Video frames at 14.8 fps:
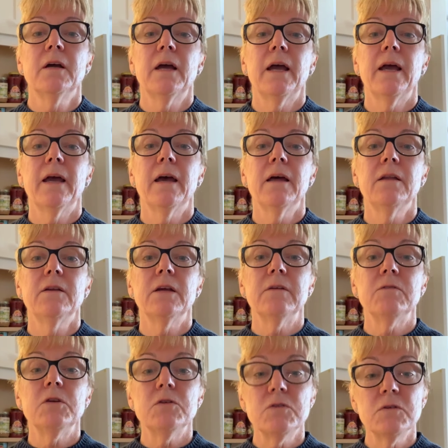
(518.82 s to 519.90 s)
And if
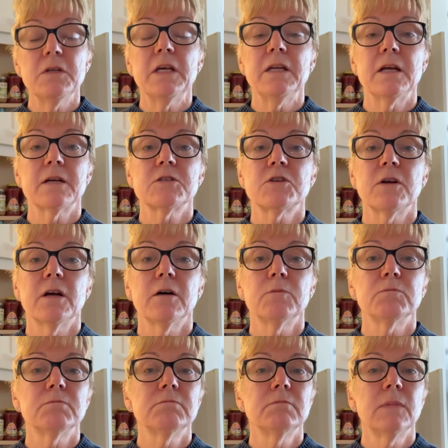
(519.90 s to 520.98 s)
you do need extra help,
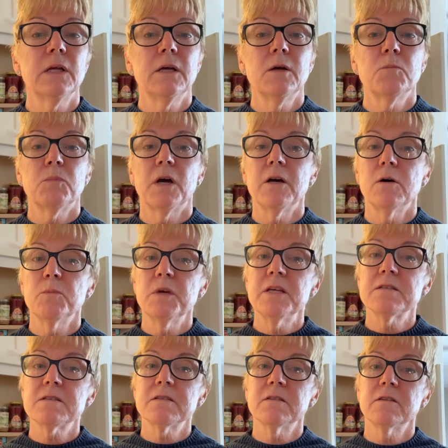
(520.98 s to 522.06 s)
by all
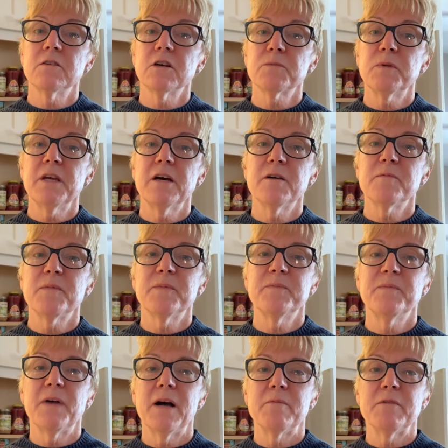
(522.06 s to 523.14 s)
means, look me up.
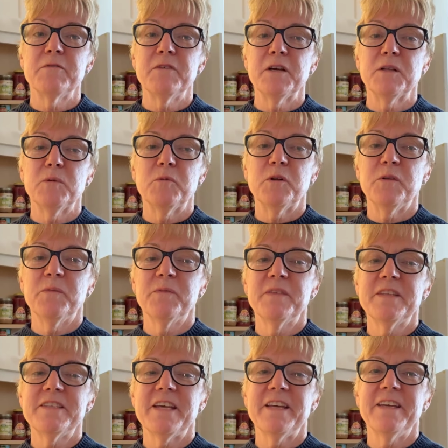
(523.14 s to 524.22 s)
I'm available.
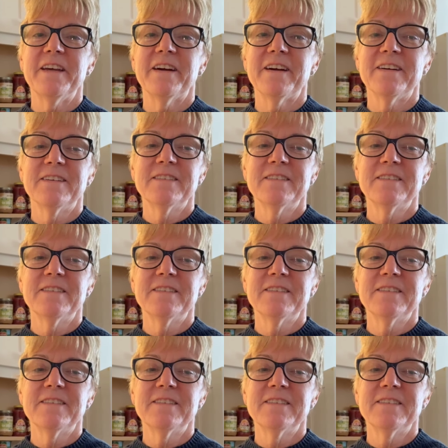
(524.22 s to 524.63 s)
Take care.